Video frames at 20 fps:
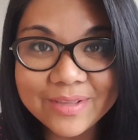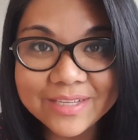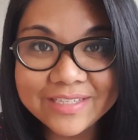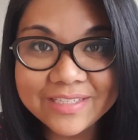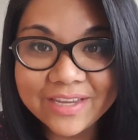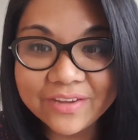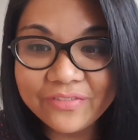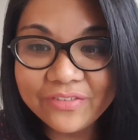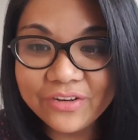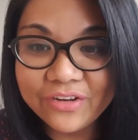
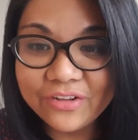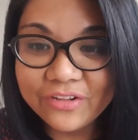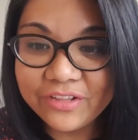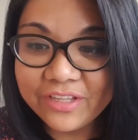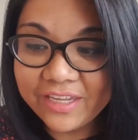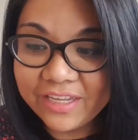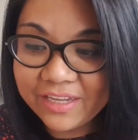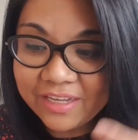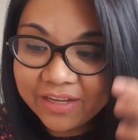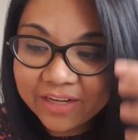It's
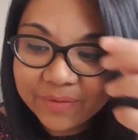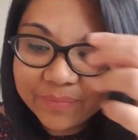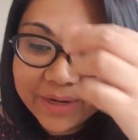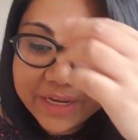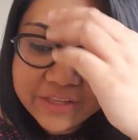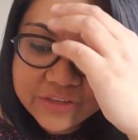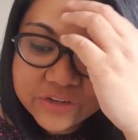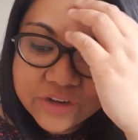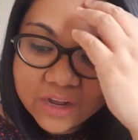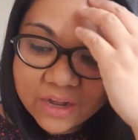definitely in
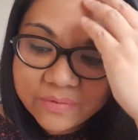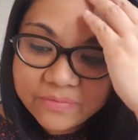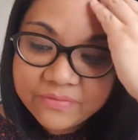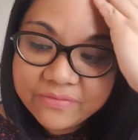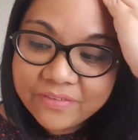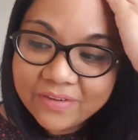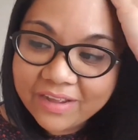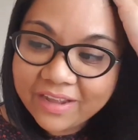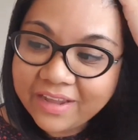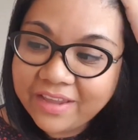my top
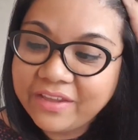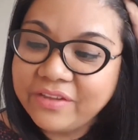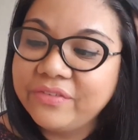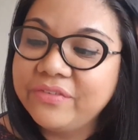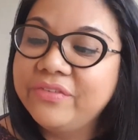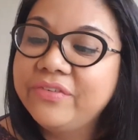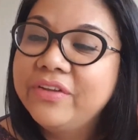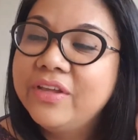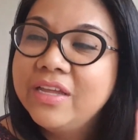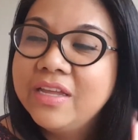
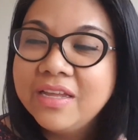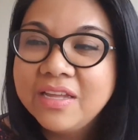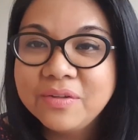five